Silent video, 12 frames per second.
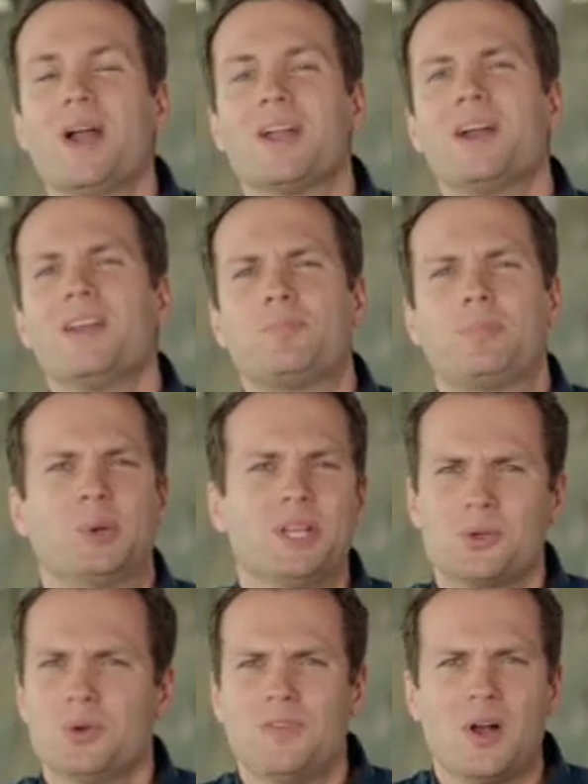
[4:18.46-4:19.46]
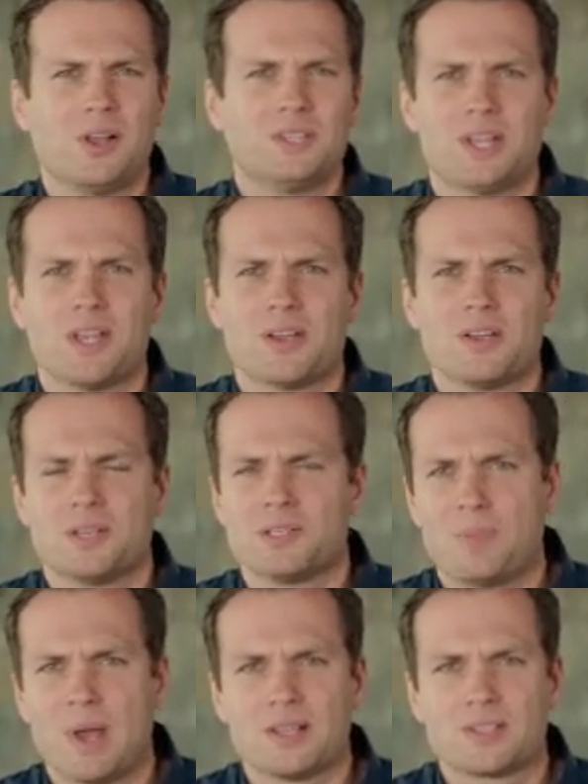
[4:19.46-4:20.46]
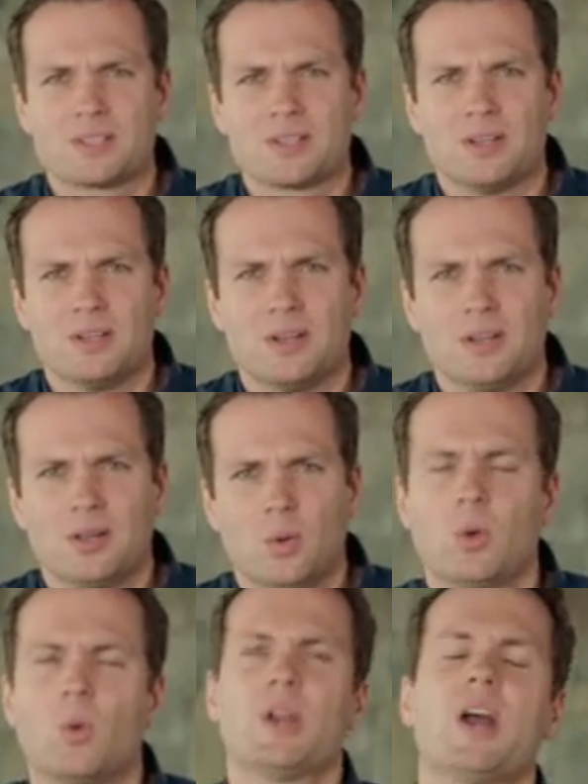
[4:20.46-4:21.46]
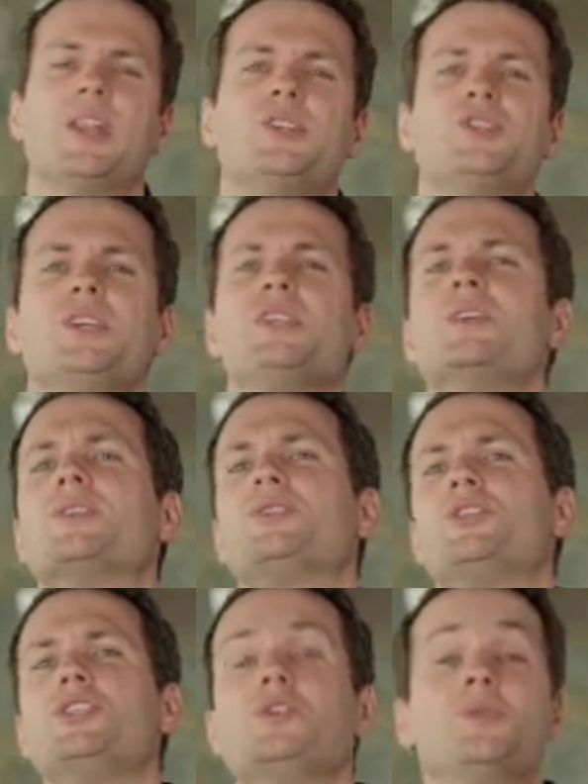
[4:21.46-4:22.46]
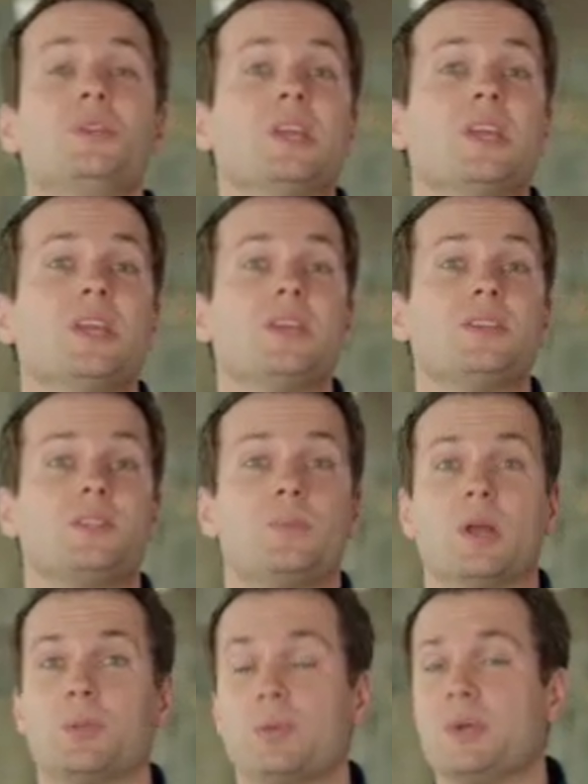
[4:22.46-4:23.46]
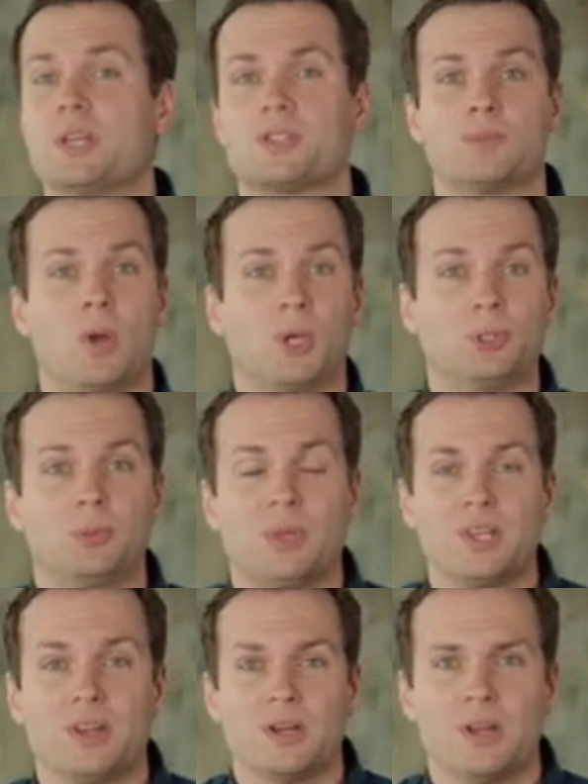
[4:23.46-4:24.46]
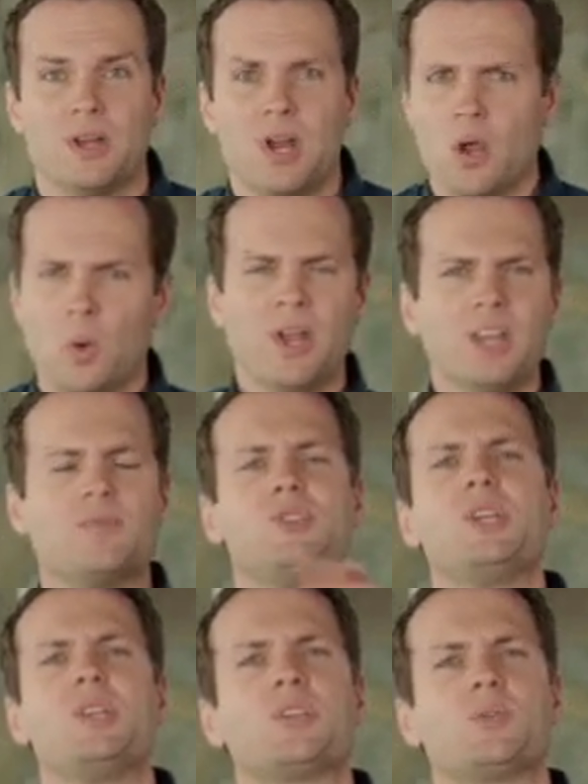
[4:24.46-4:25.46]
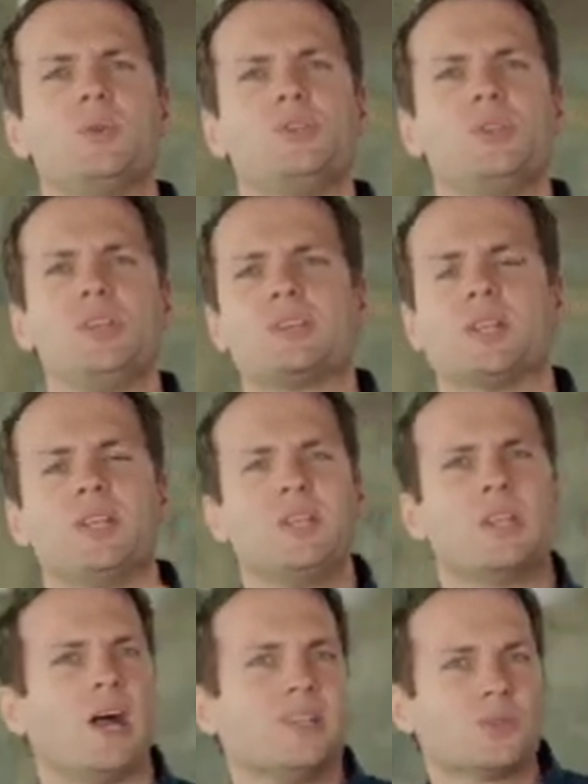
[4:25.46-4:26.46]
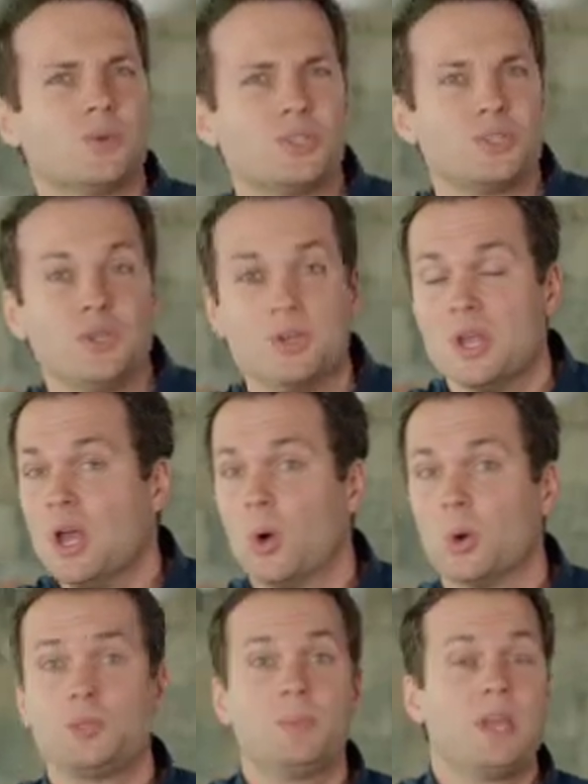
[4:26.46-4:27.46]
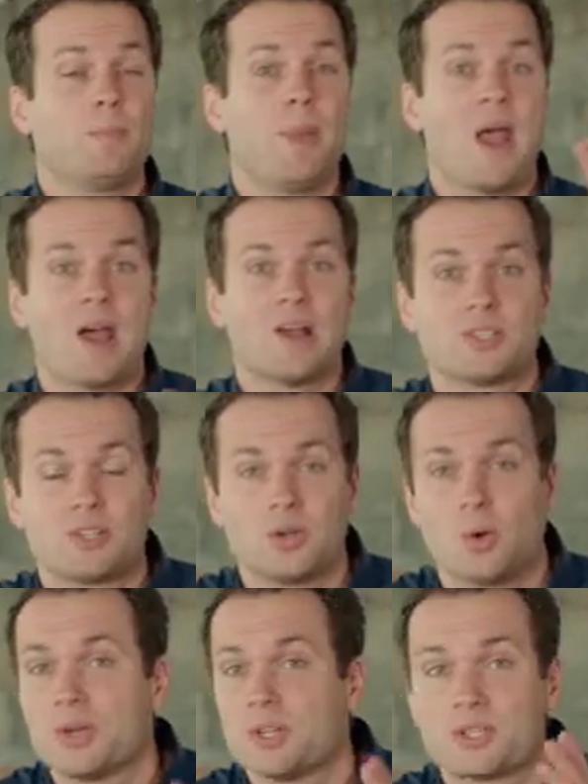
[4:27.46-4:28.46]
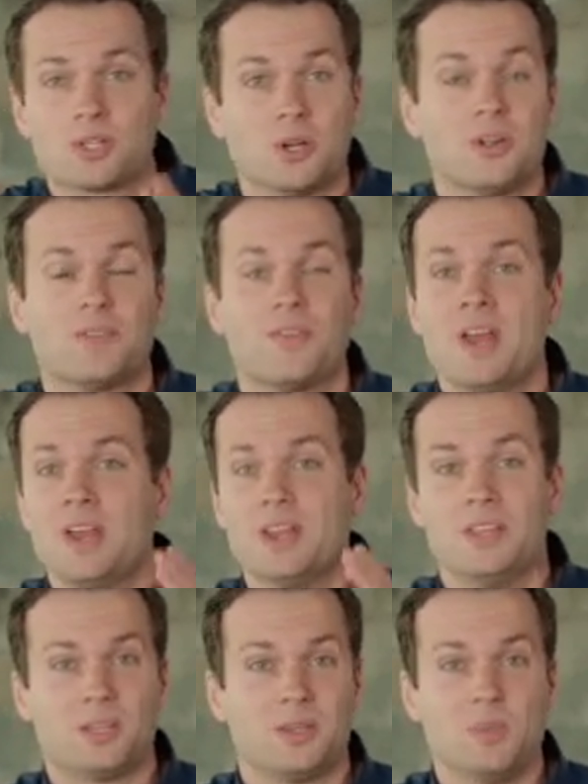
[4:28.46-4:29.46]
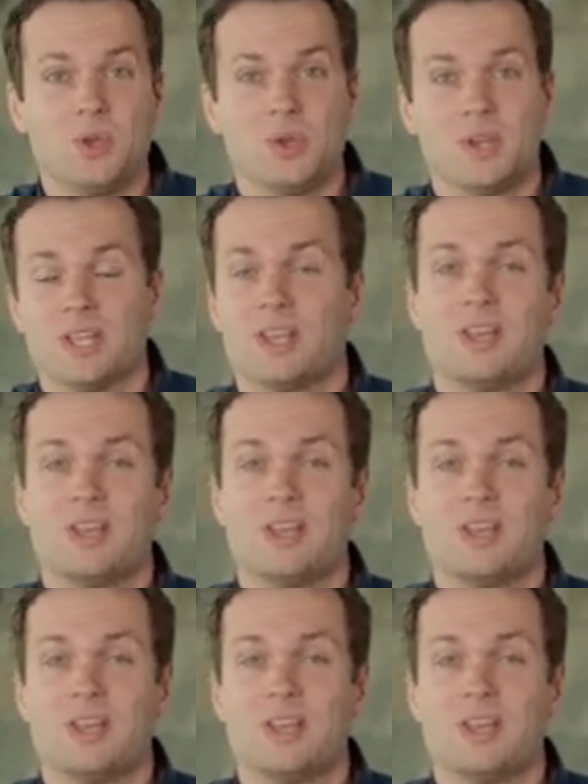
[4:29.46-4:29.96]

What kind of preschool volunteer is best? Well, what kind of genius do you need to be able to be a small group leader? What kind of genius would you need to lead a high school student or to be a pastor or to serve in the community?